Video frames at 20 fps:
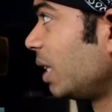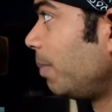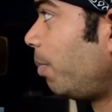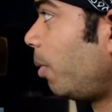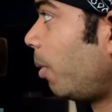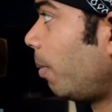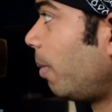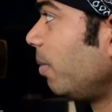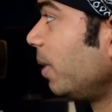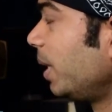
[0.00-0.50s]

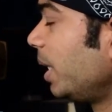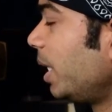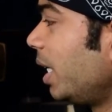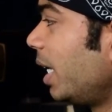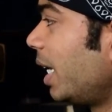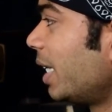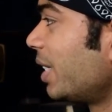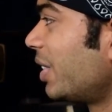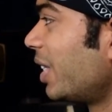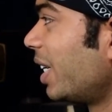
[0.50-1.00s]
Probably he
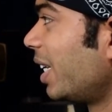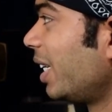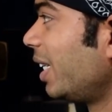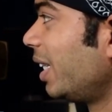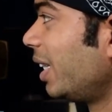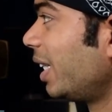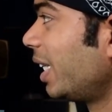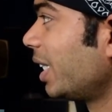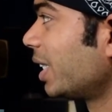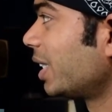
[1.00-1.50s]
has
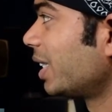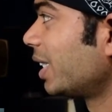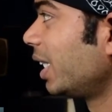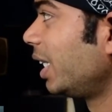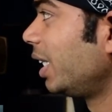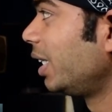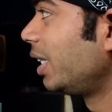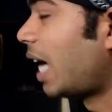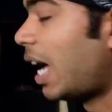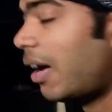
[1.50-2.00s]
done this
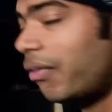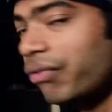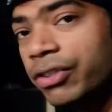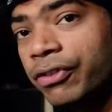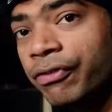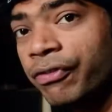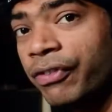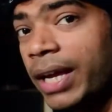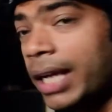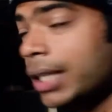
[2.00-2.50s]
in After
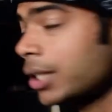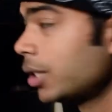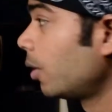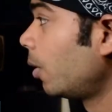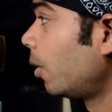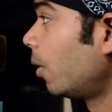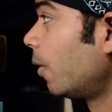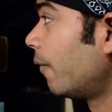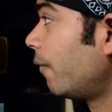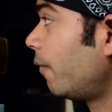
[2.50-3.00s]
Effects
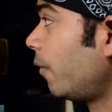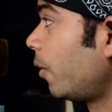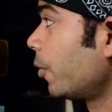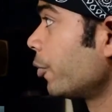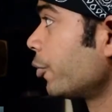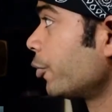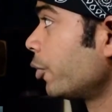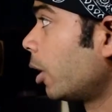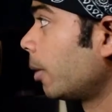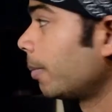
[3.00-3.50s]
or
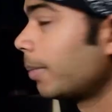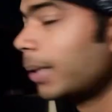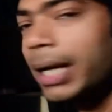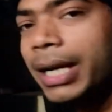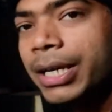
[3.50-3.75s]
Photoshop,